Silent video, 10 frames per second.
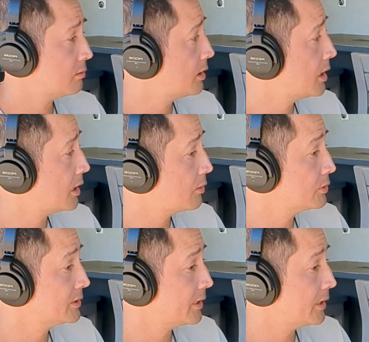I
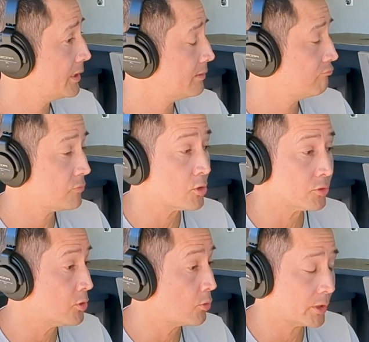would say
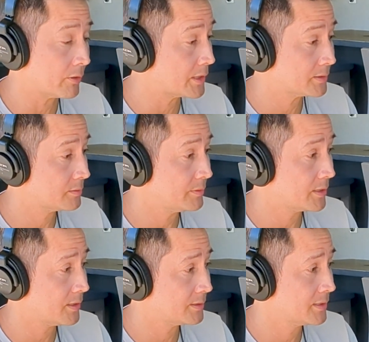there's no regrets,
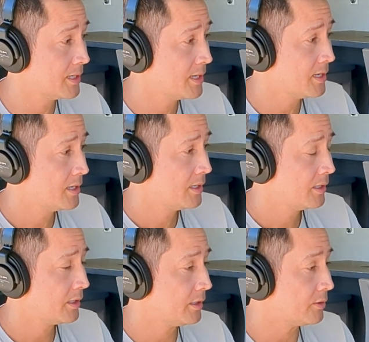because
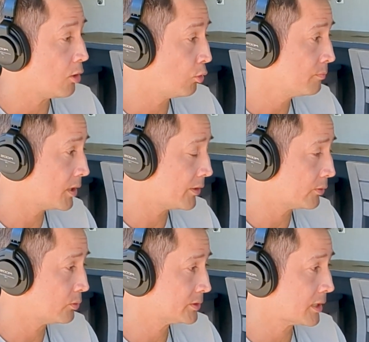the old
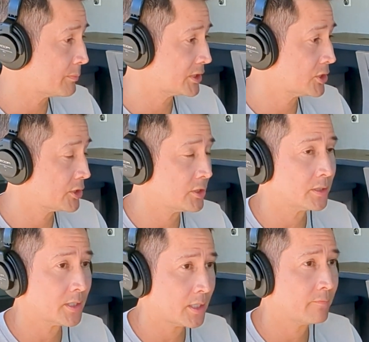model is I'm
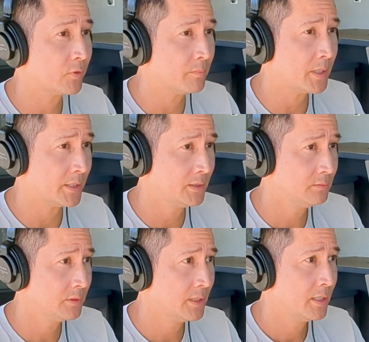exchanging time for money.
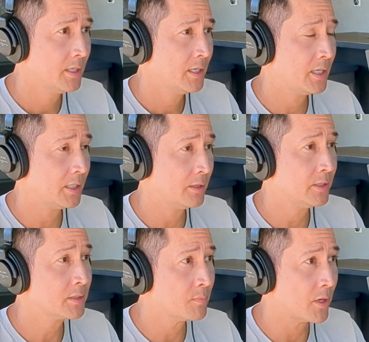And in
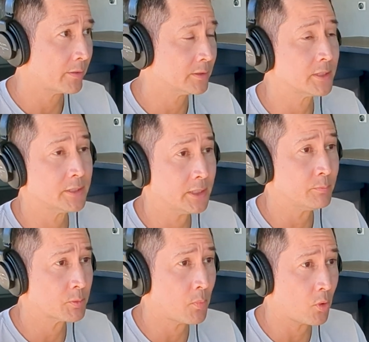this model, it's a
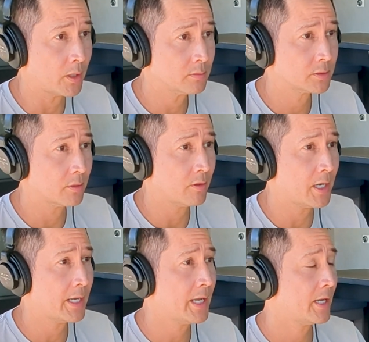team sport. So
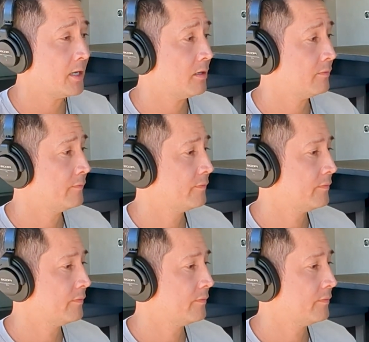I have